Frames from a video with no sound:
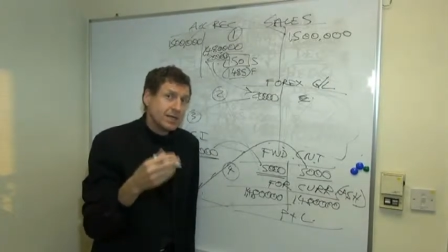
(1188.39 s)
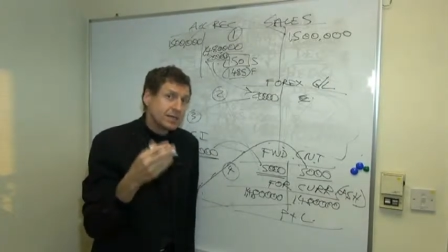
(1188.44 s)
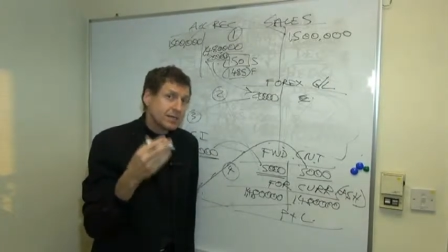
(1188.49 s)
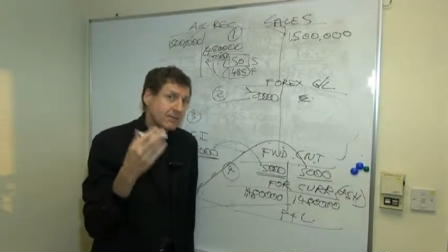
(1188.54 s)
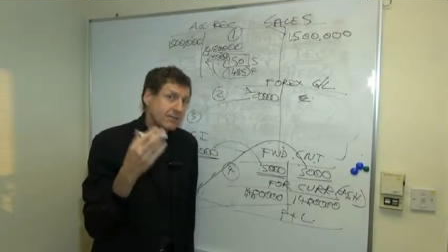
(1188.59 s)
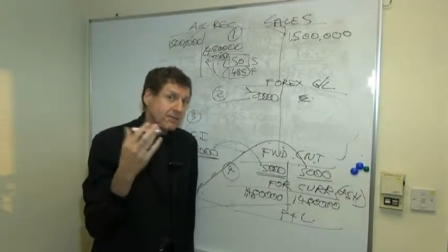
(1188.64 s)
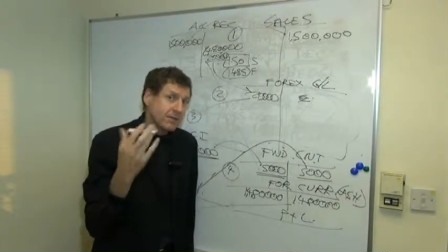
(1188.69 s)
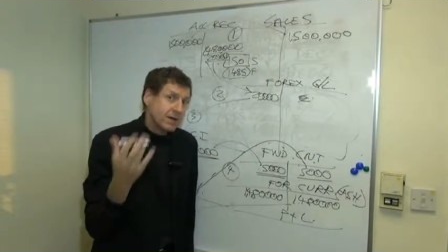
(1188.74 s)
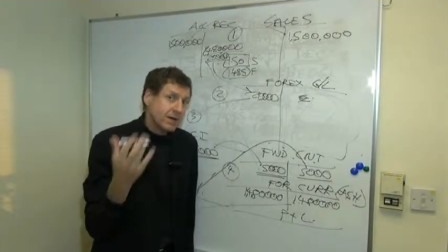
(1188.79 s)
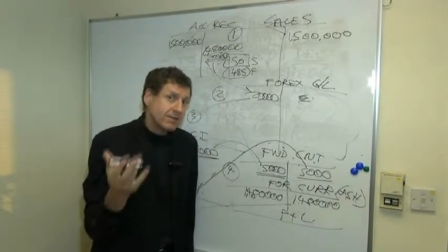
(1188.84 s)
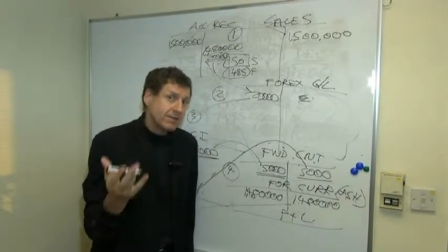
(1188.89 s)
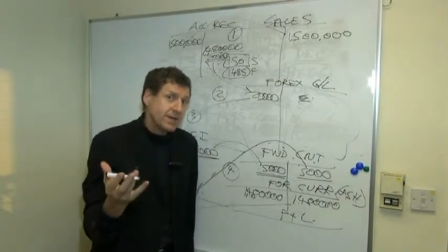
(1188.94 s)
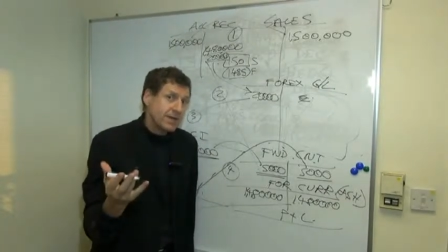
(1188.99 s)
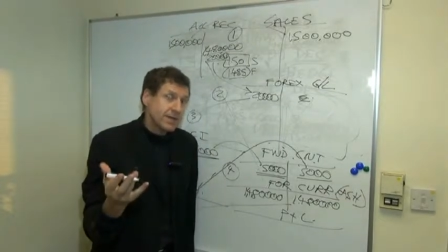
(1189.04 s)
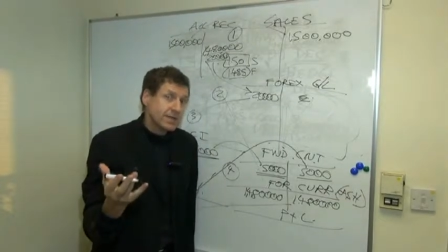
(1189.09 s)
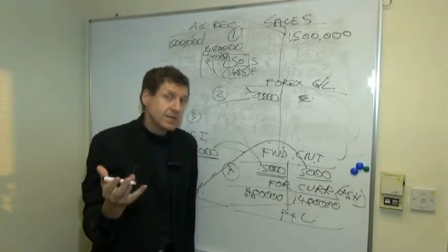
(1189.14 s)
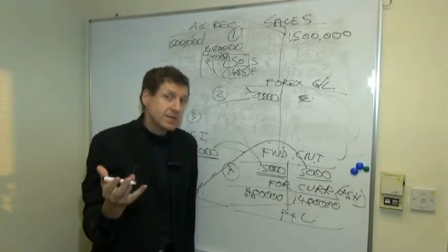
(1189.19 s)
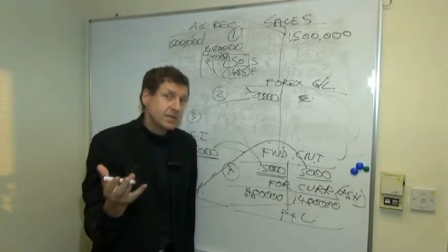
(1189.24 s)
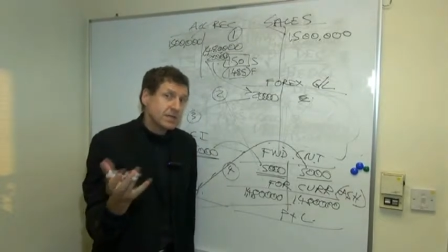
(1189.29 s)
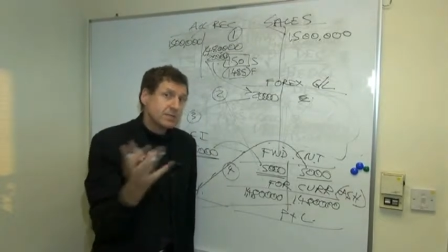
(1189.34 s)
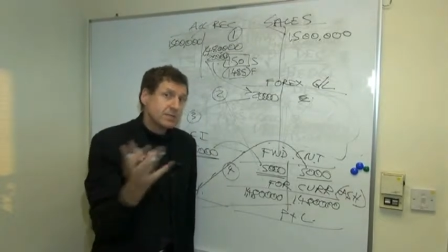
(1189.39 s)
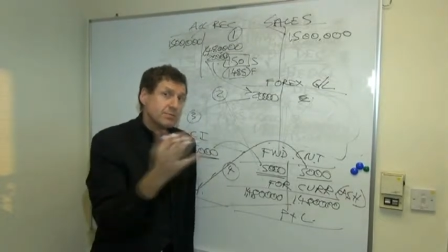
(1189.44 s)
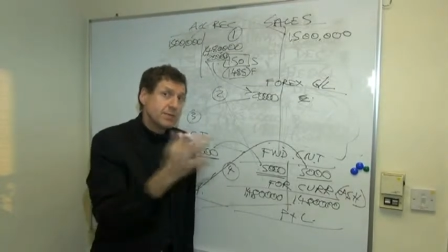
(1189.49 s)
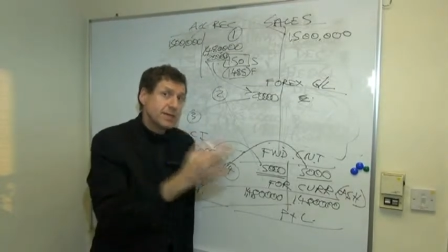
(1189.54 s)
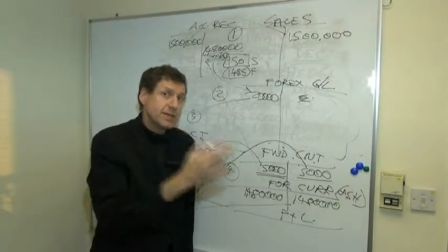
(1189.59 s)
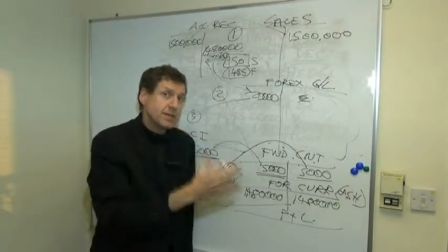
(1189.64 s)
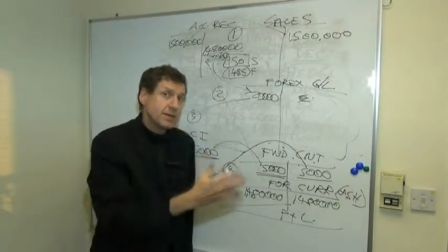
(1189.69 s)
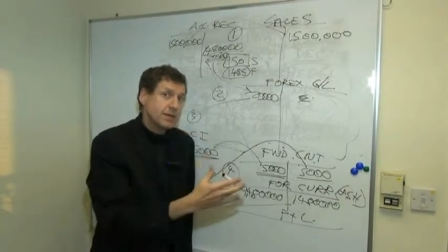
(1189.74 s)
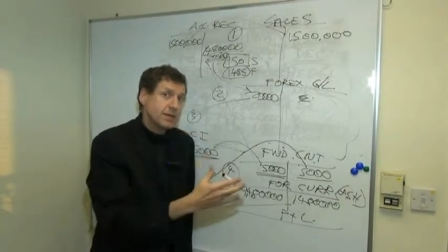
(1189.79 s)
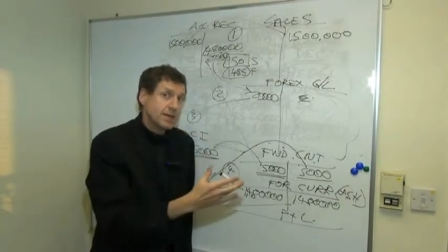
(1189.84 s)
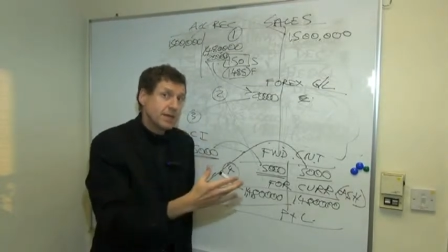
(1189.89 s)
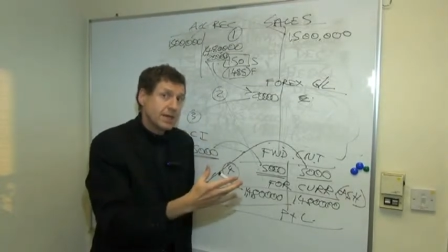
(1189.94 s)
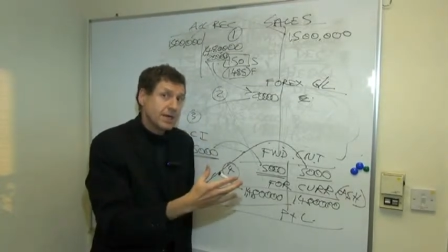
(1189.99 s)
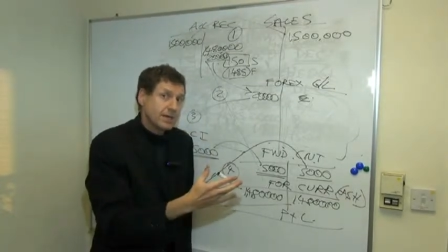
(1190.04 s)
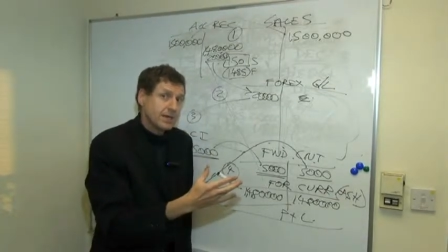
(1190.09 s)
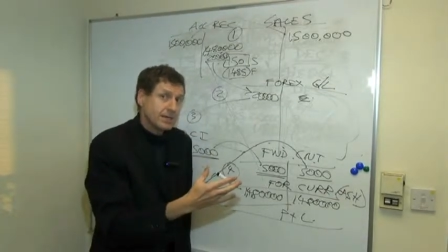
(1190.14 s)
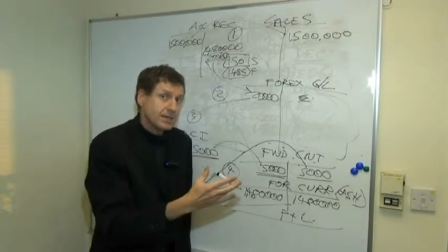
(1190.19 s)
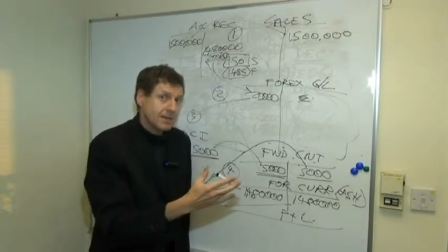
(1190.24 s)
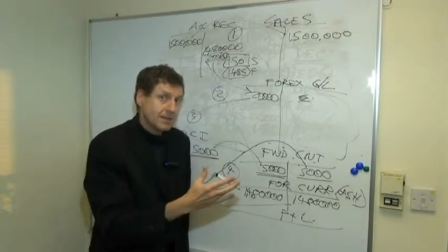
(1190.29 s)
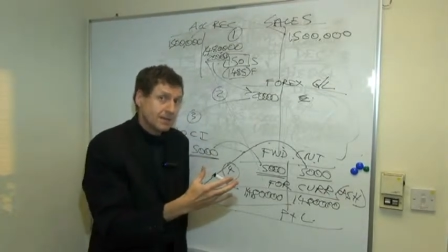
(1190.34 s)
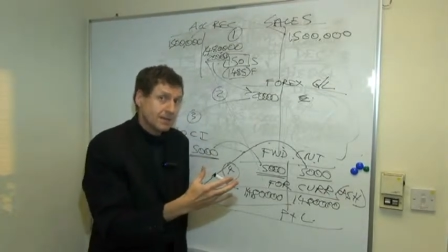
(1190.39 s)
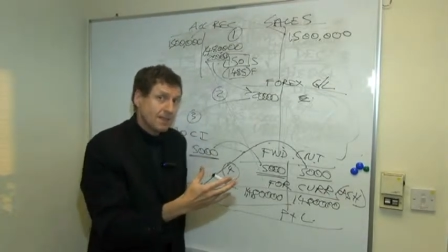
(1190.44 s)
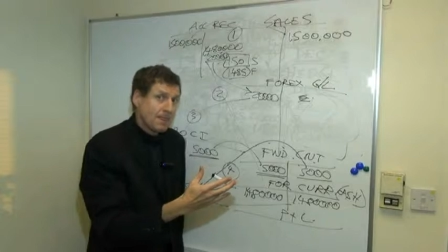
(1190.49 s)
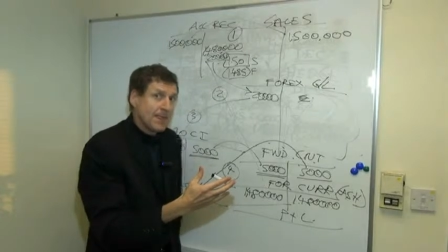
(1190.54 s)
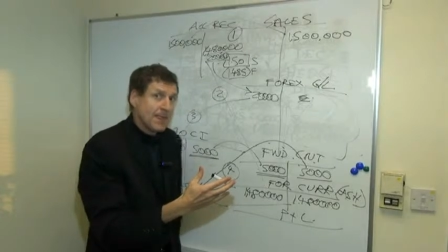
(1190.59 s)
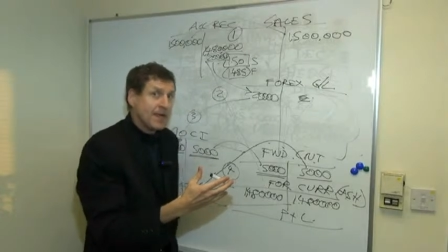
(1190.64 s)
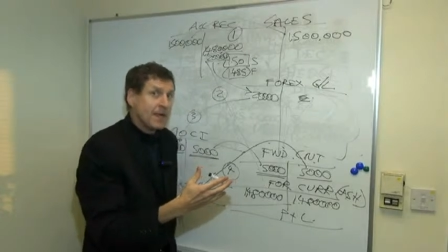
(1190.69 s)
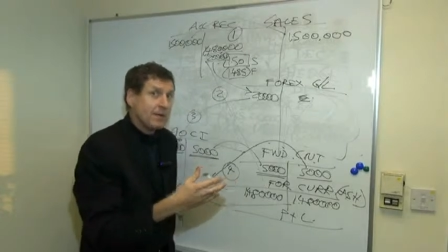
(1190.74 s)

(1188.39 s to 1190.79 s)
So 5,000 is better than nothing.